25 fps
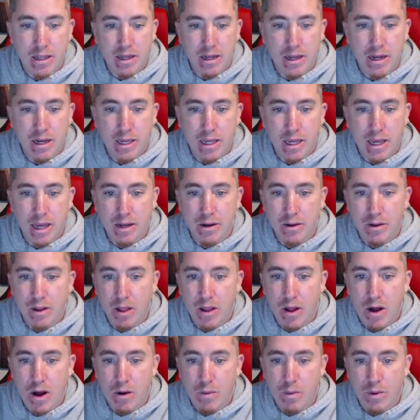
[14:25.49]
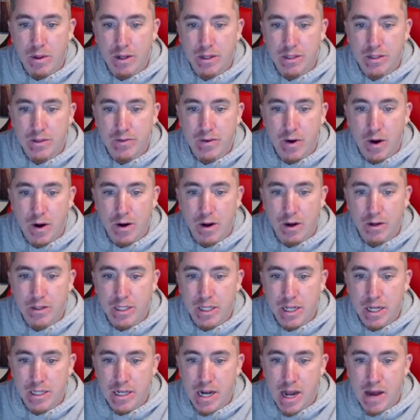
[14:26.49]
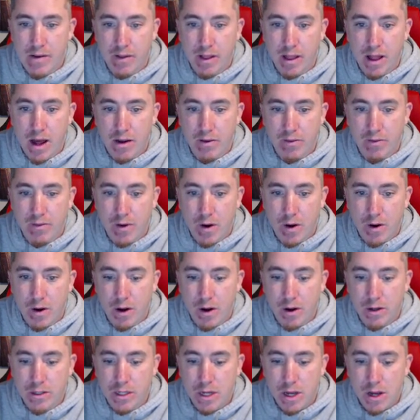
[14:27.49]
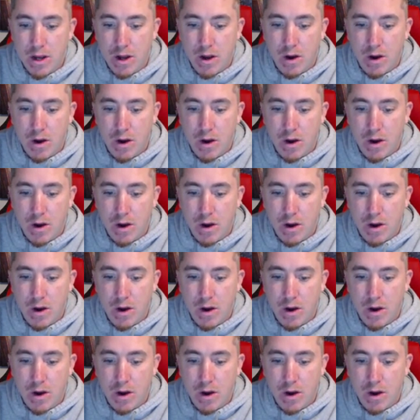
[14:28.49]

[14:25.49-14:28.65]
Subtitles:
again, along with his photos, he doesn't have a lot of photos,